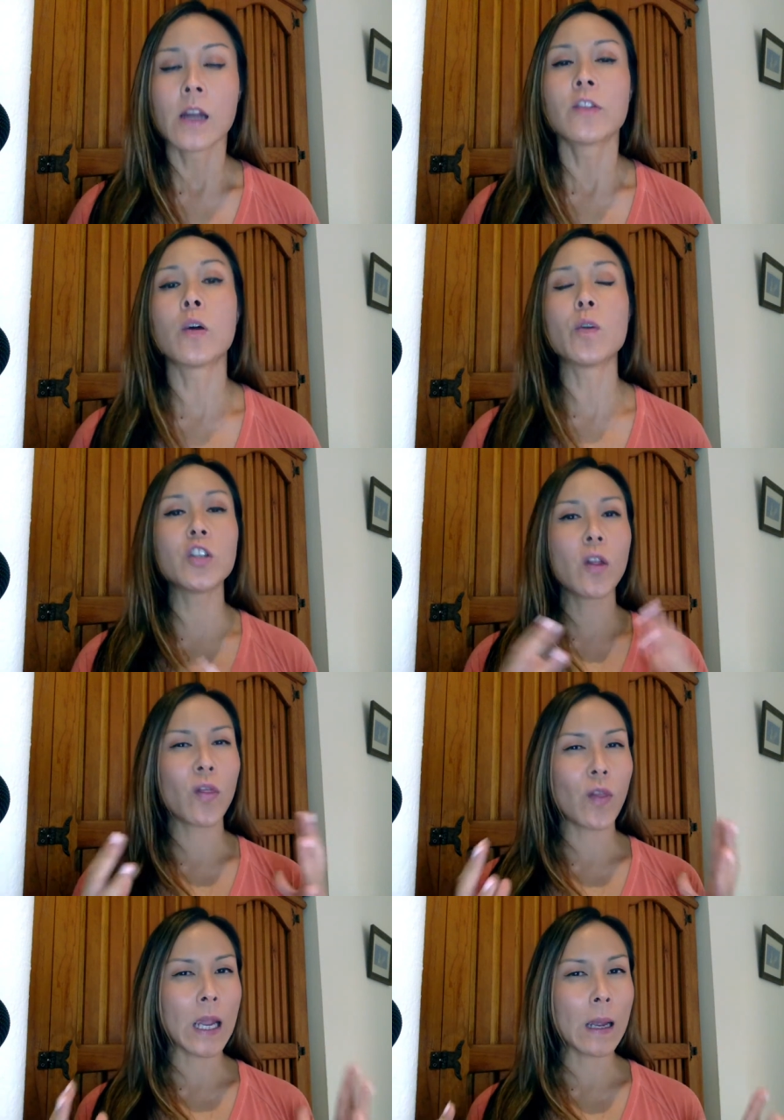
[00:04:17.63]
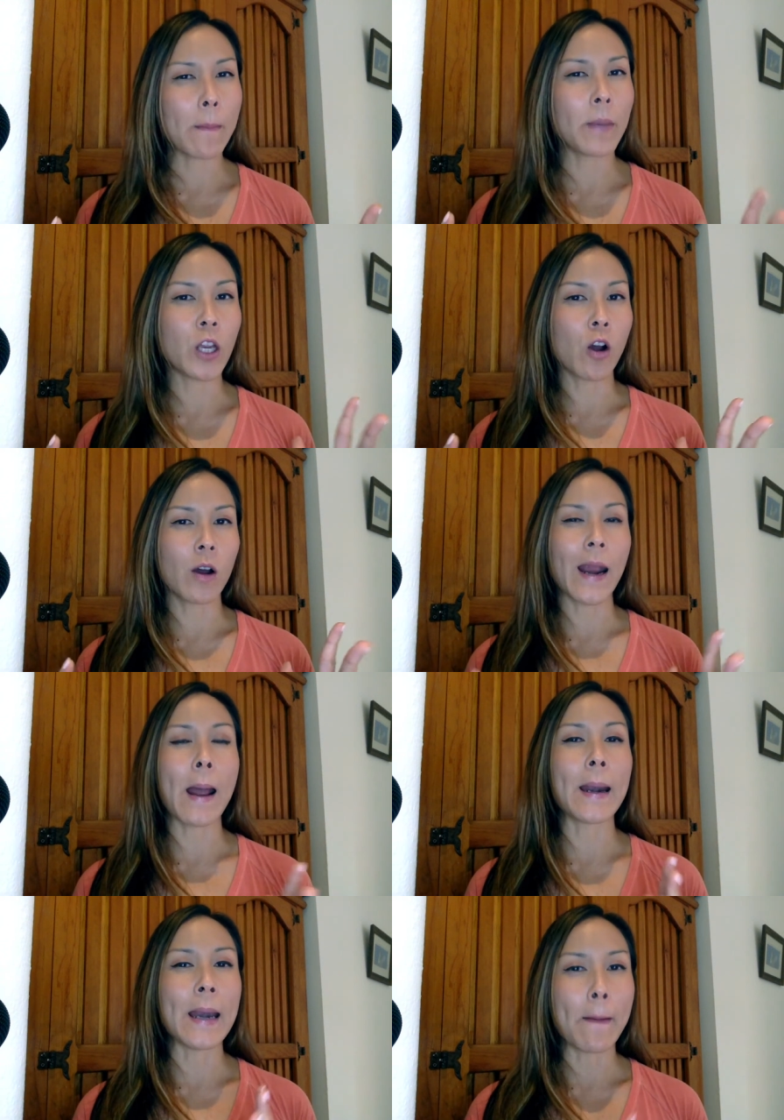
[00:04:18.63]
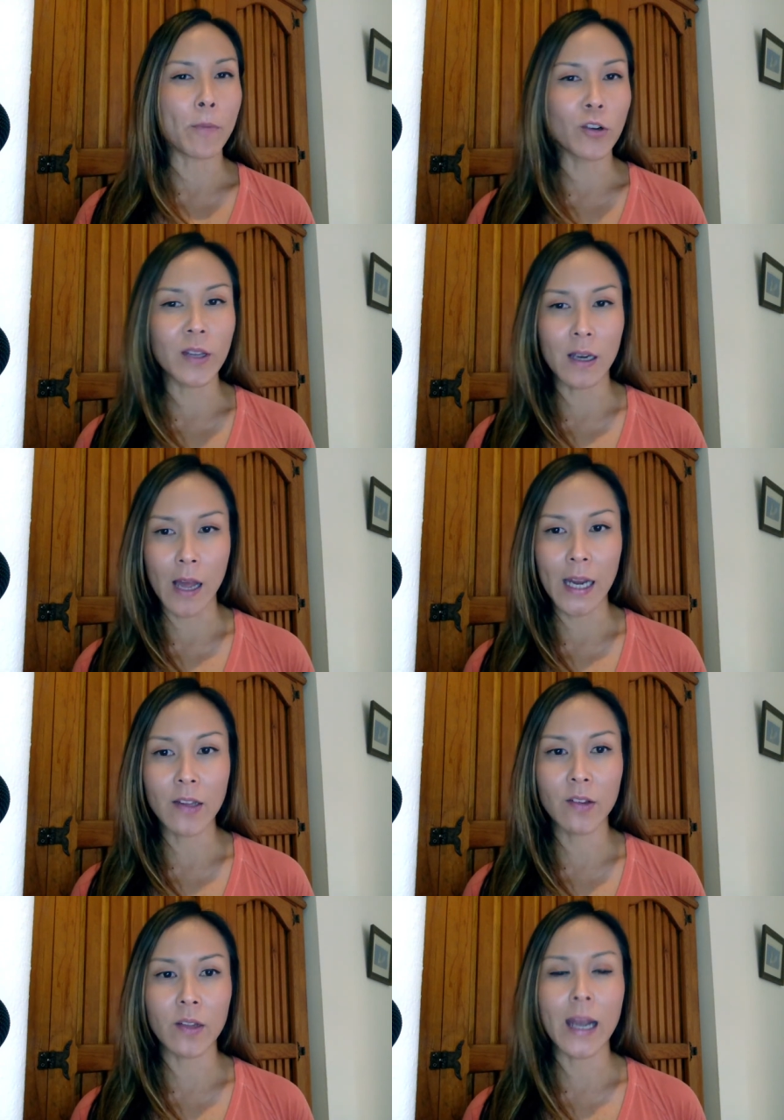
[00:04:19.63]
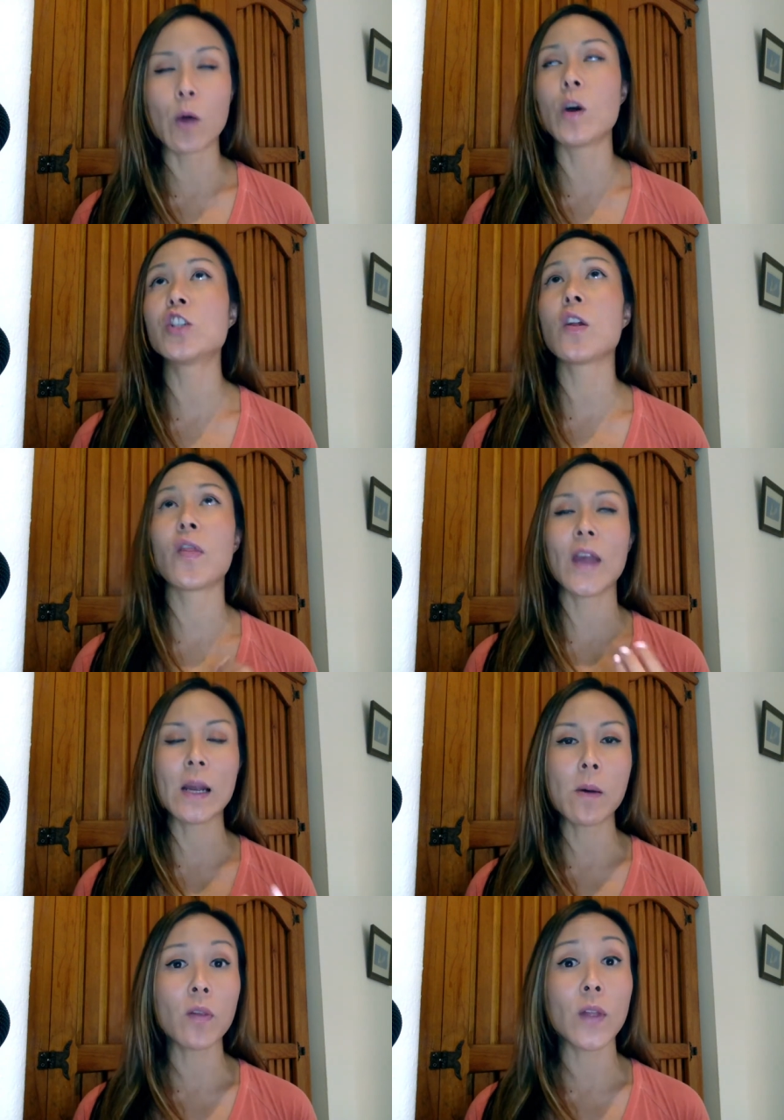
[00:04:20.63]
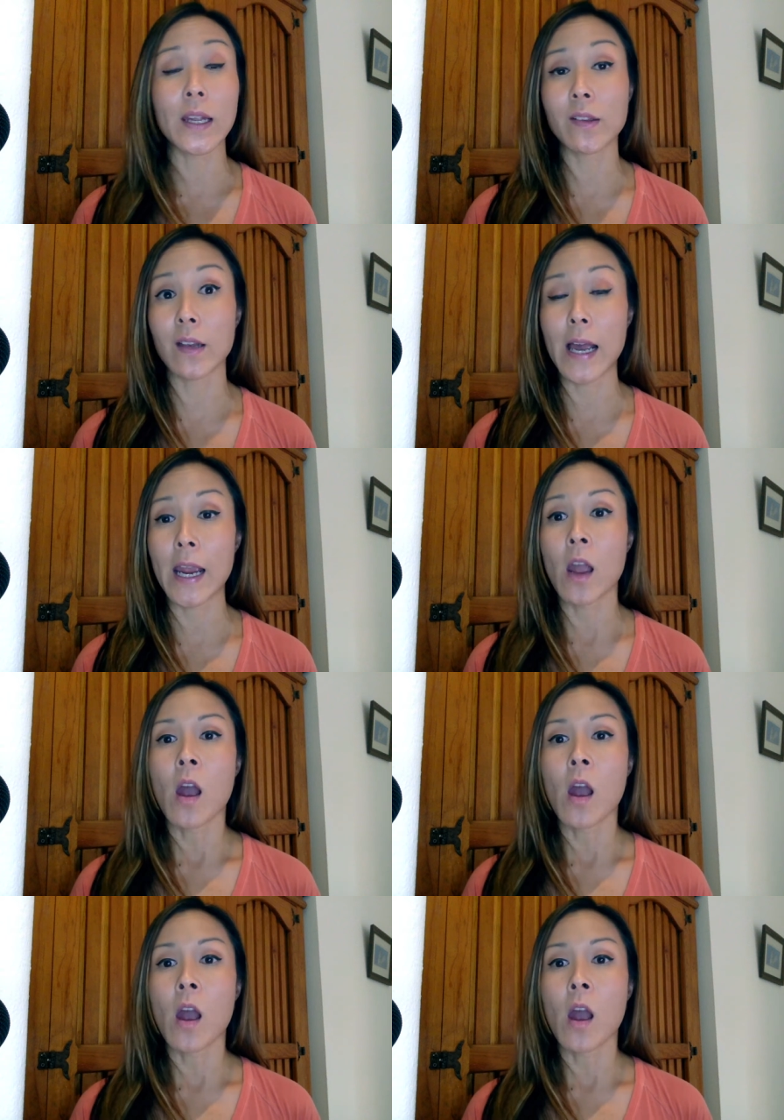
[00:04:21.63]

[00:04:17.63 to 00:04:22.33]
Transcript: So I want you to think beyond numbers and likes, and I want you to think about things like,